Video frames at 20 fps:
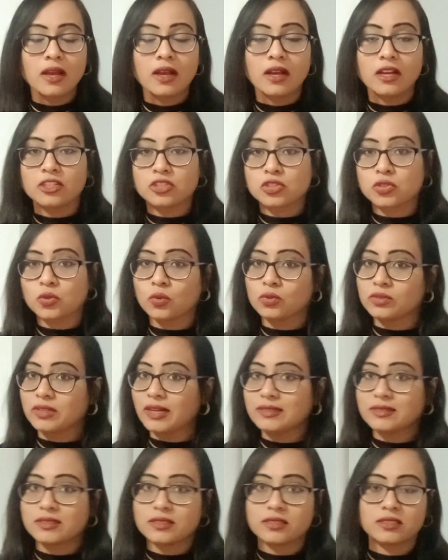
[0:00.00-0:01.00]
So
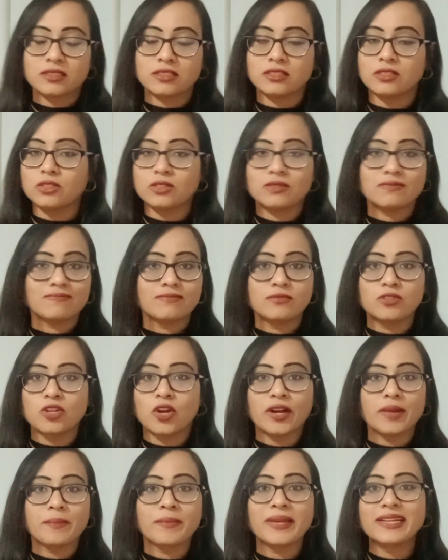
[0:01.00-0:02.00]
that's not a
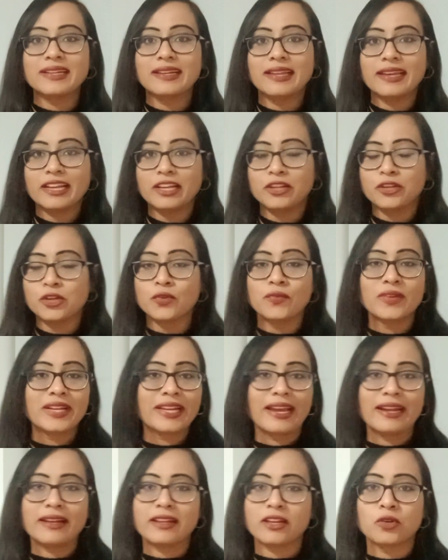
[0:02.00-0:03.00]
big deal. You will
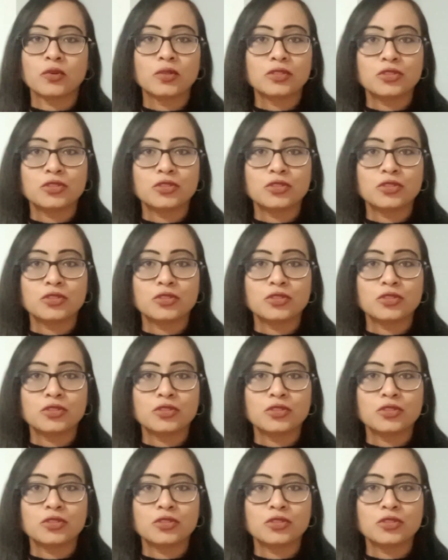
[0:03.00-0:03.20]
get a good